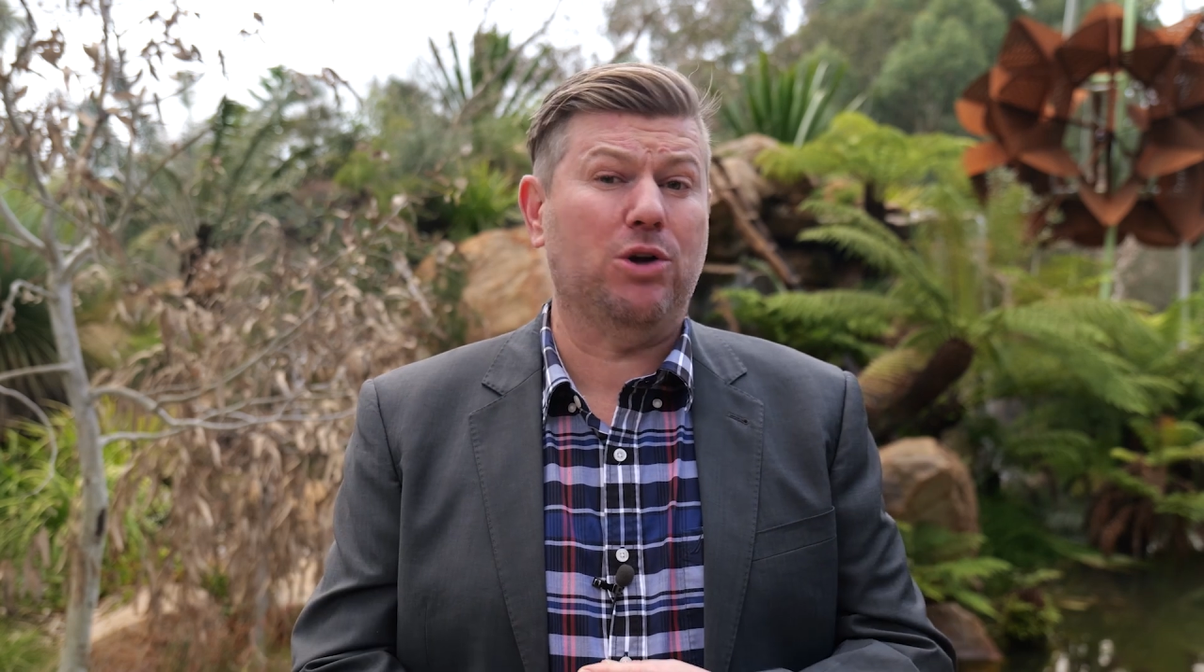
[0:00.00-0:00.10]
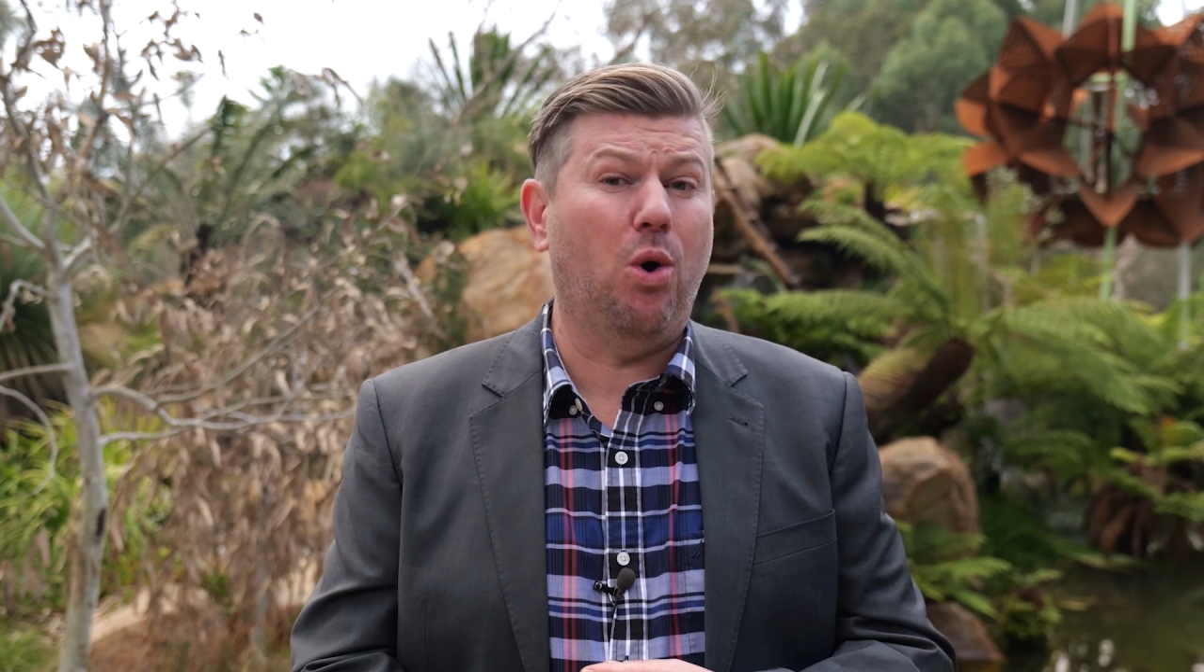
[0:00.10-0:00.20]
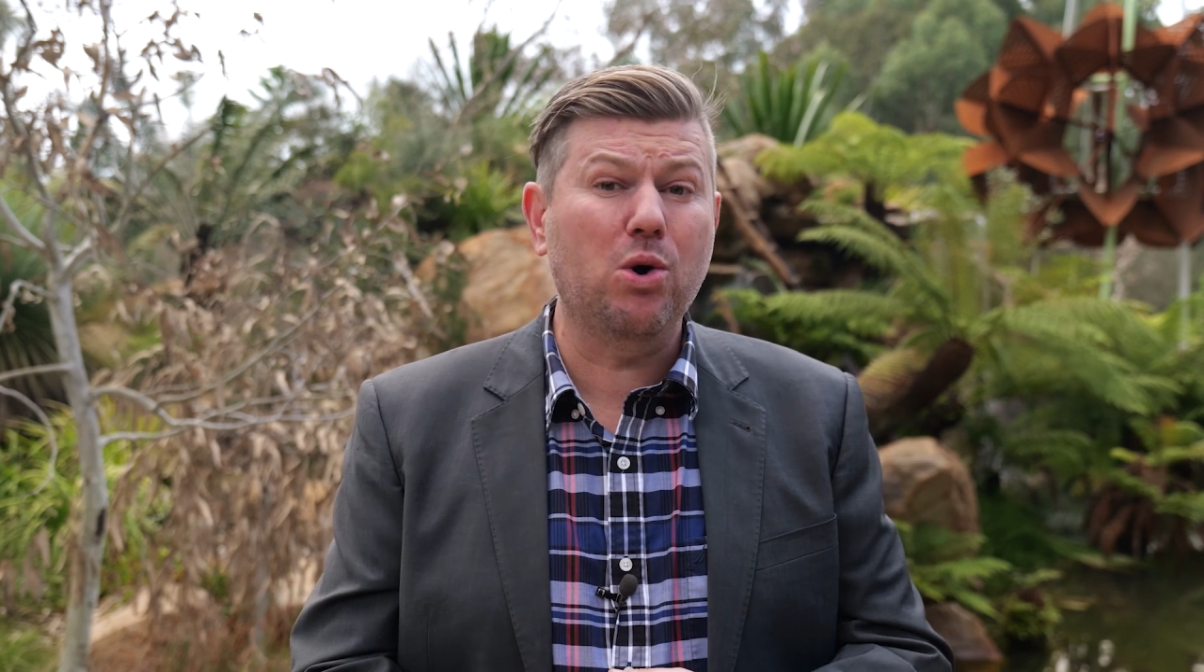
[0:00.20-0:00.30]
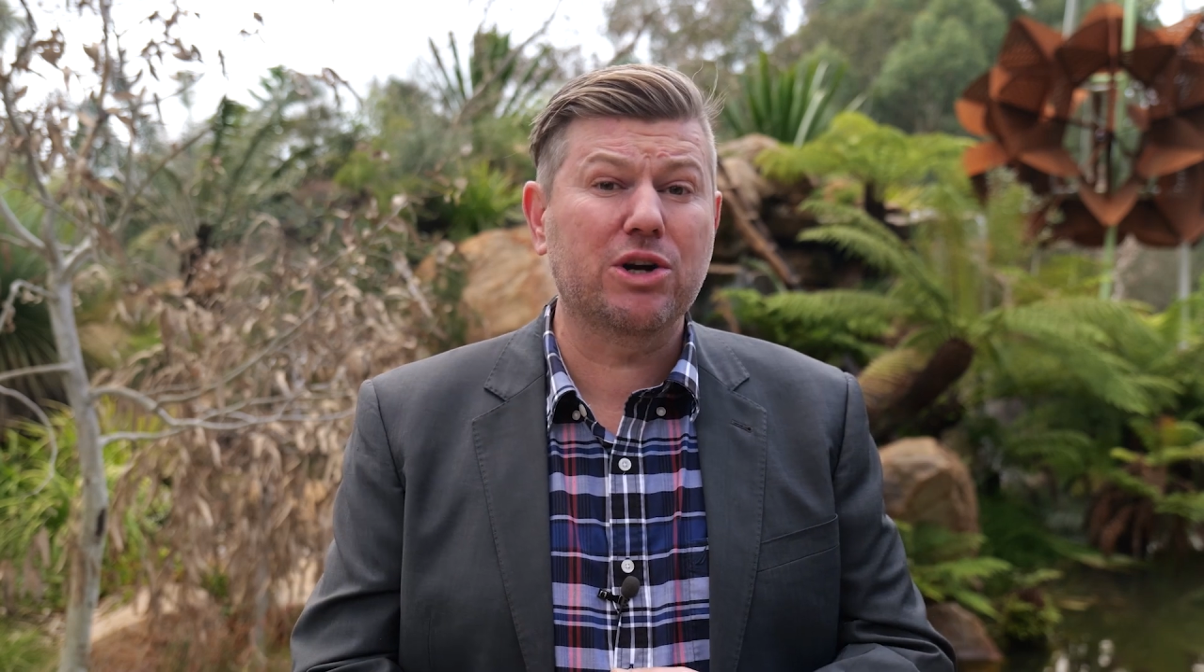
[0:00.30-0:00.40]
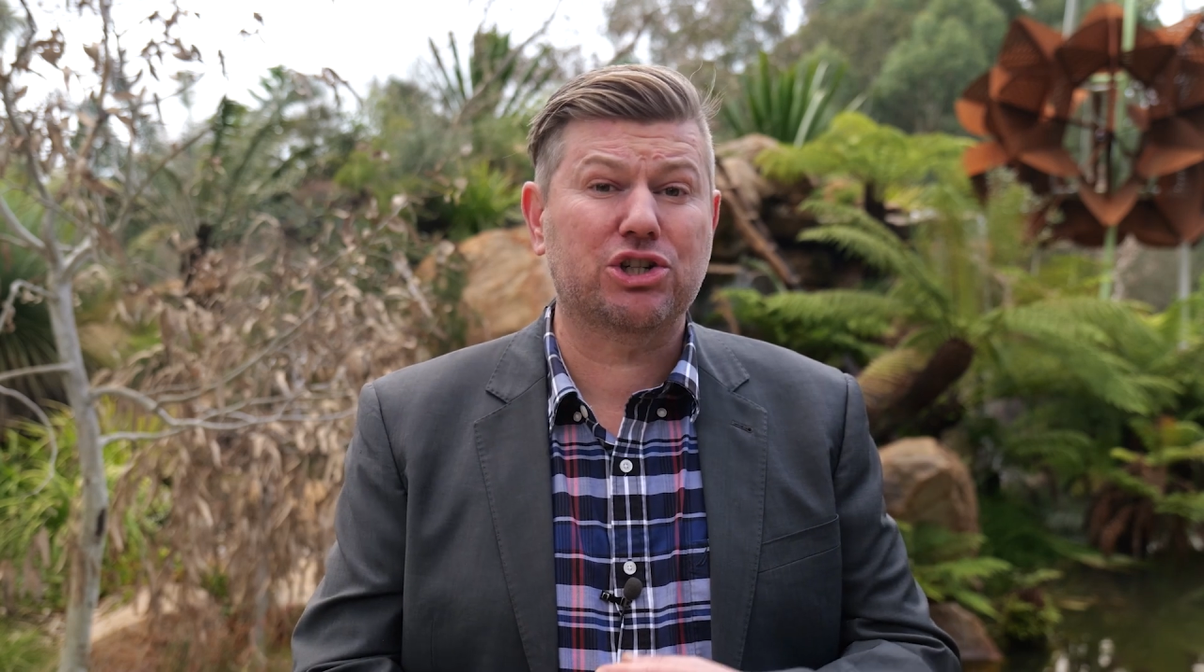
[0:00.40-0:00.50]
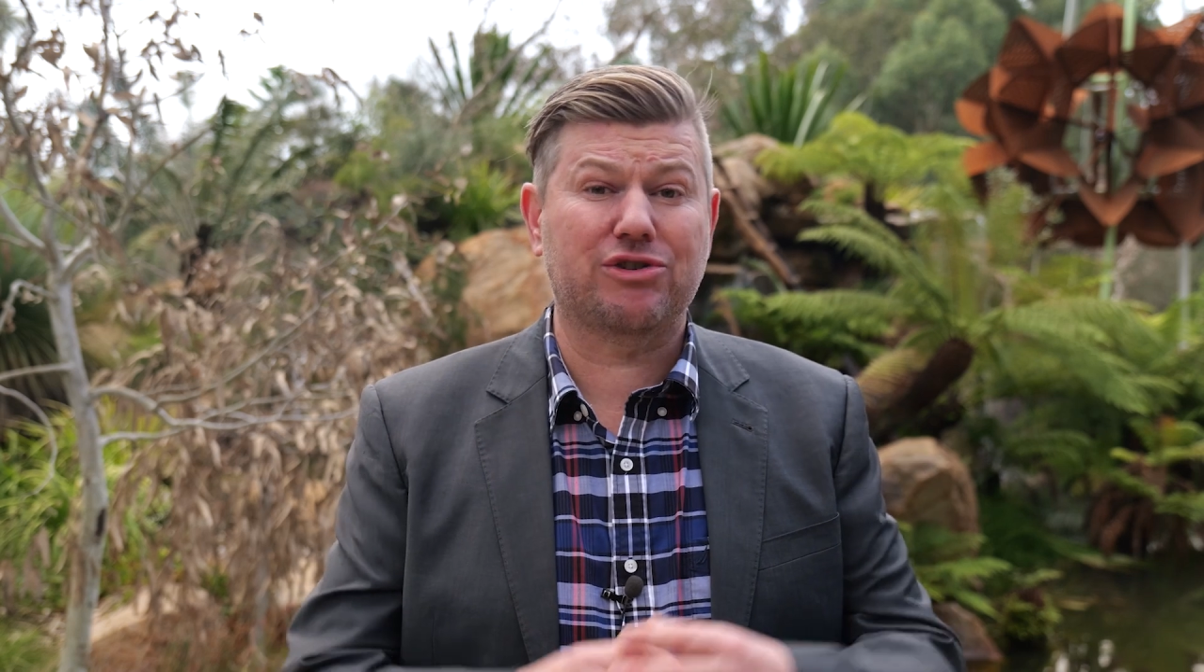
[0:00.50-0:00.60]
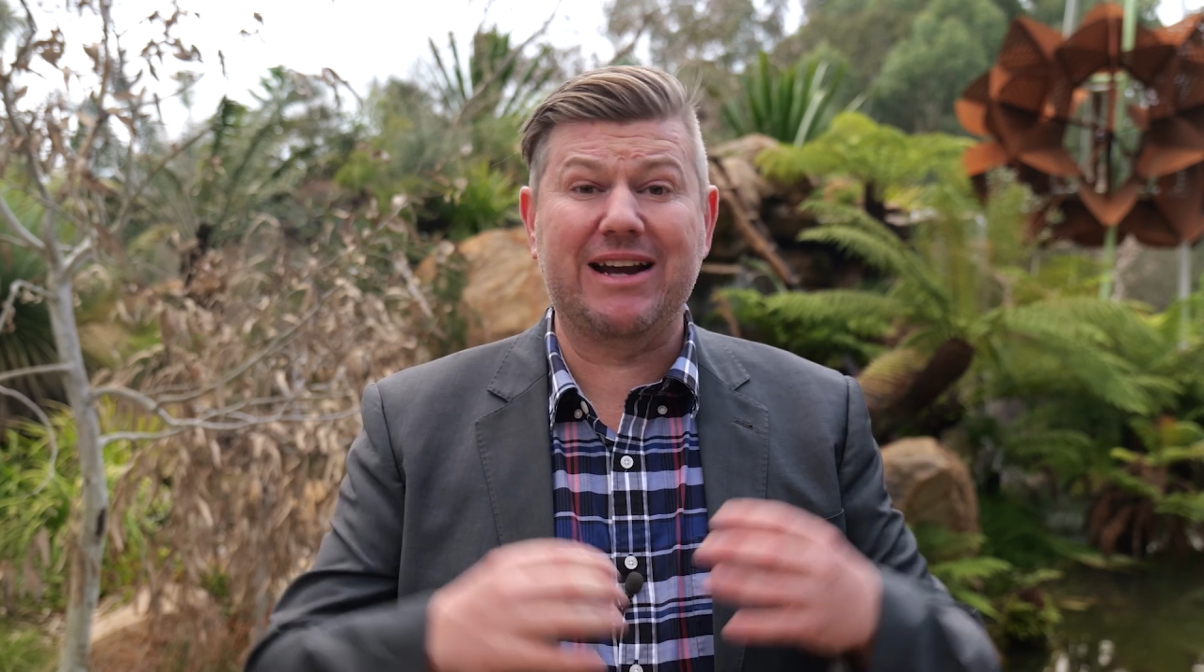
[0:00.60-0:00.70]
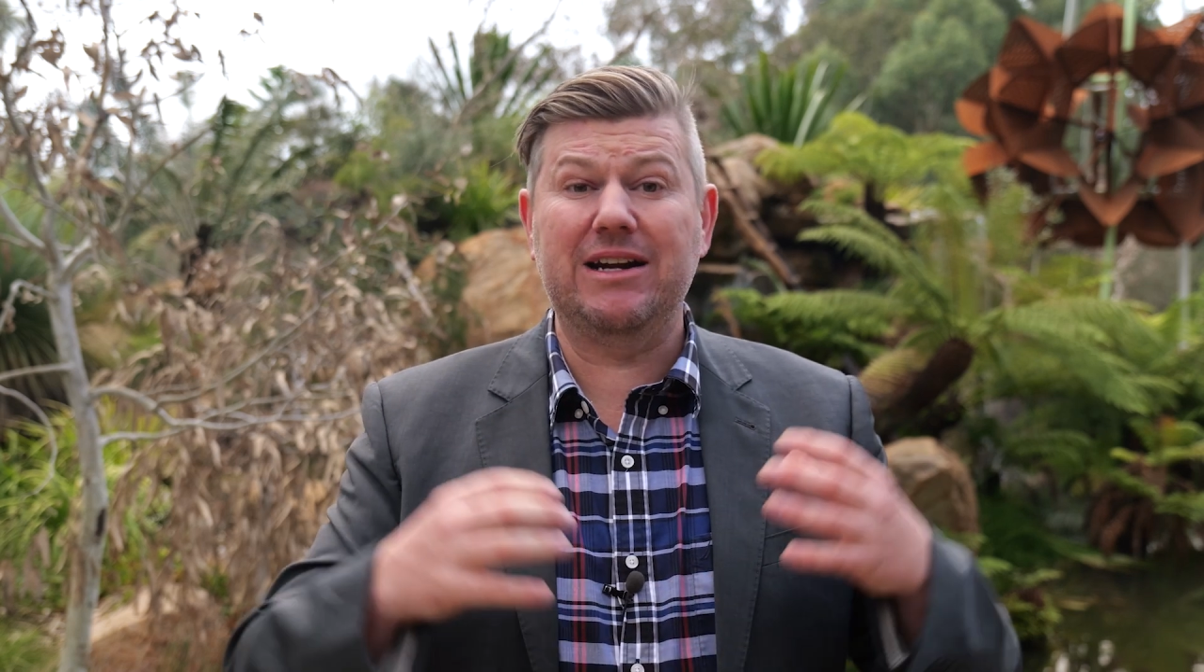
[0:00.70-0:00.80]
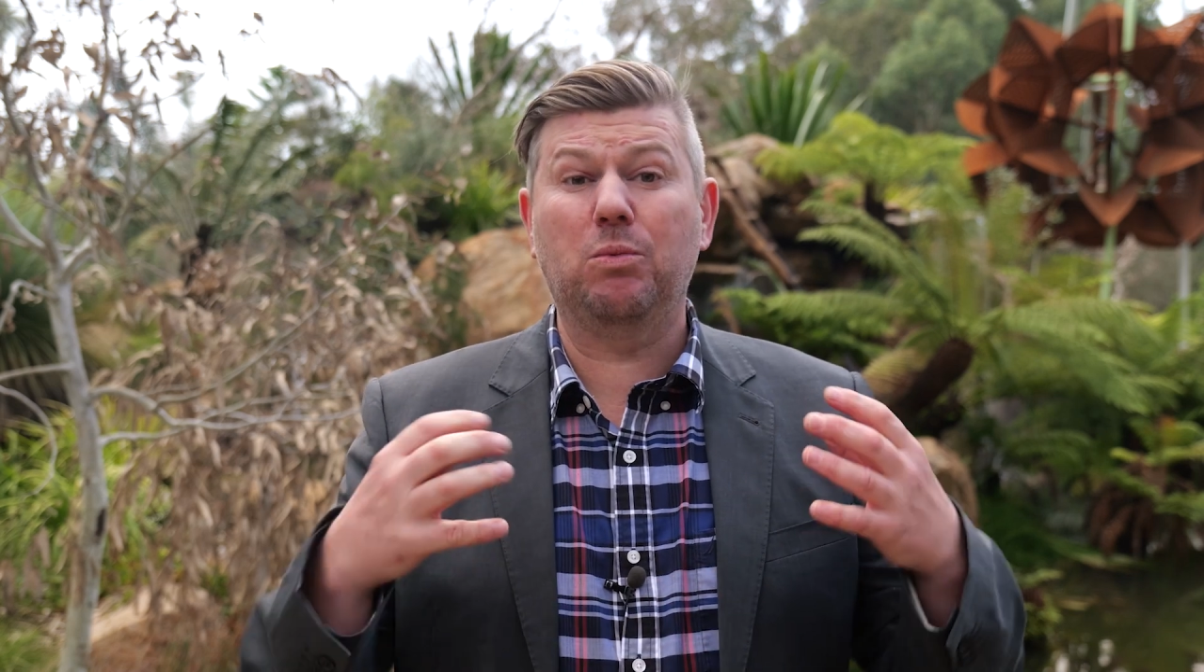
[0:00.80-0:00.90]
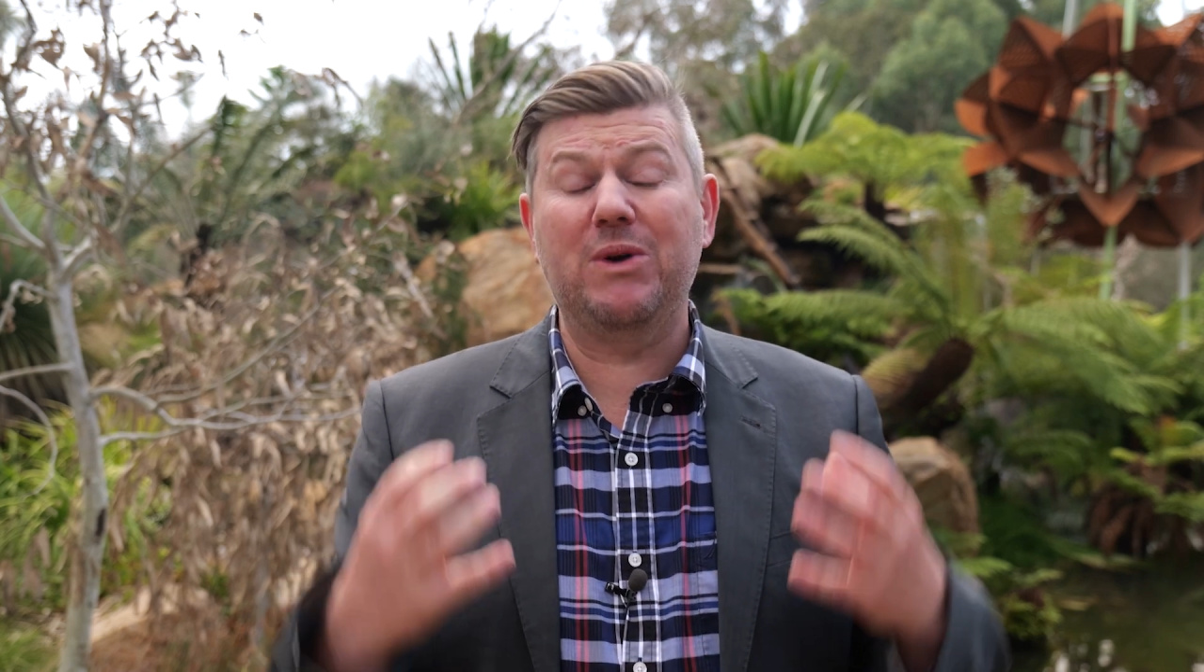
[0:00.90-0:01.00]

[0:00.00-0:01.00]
orchestrated